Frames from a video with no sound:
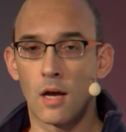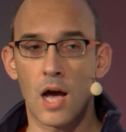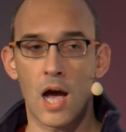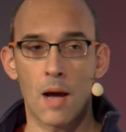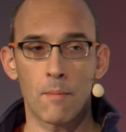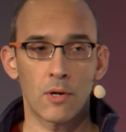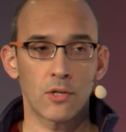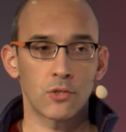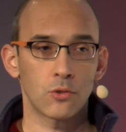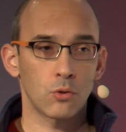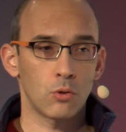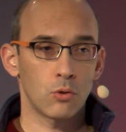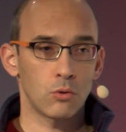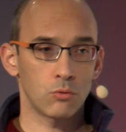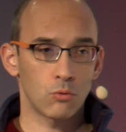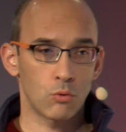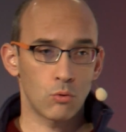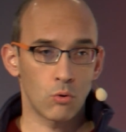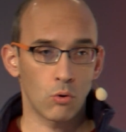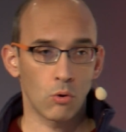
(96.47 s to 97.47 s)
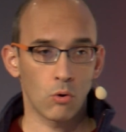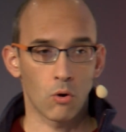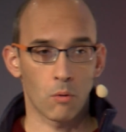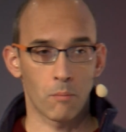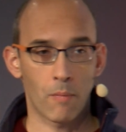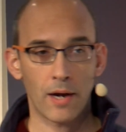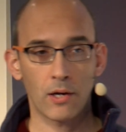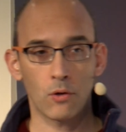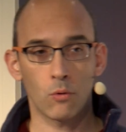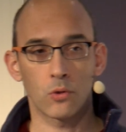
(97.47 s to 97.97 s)
Amazon, Google, or
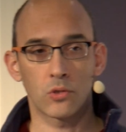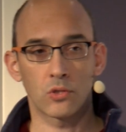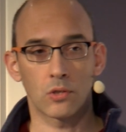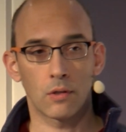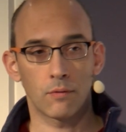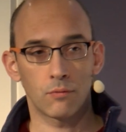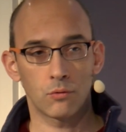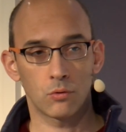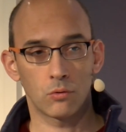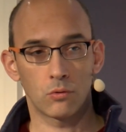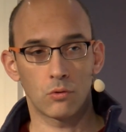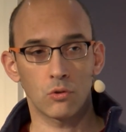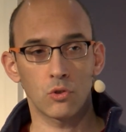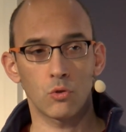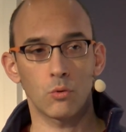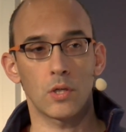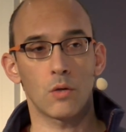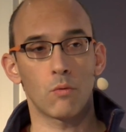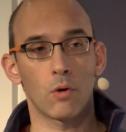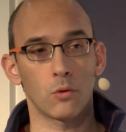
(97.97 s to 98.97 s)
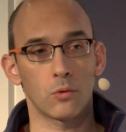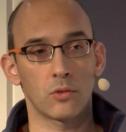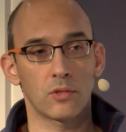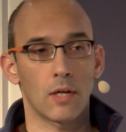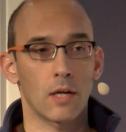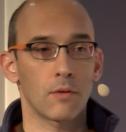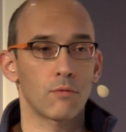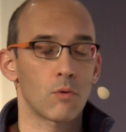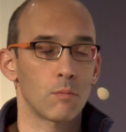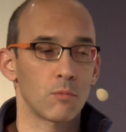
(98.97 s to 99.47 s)
Microsoft, you don't really want to
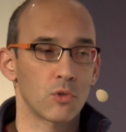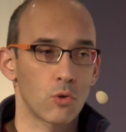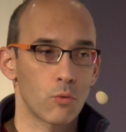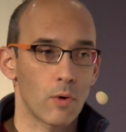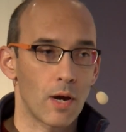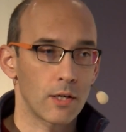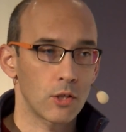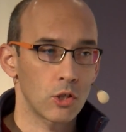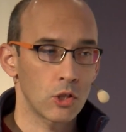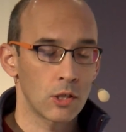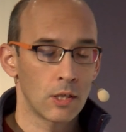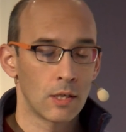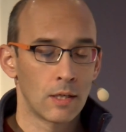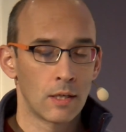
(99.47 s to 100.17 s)
start from scratch.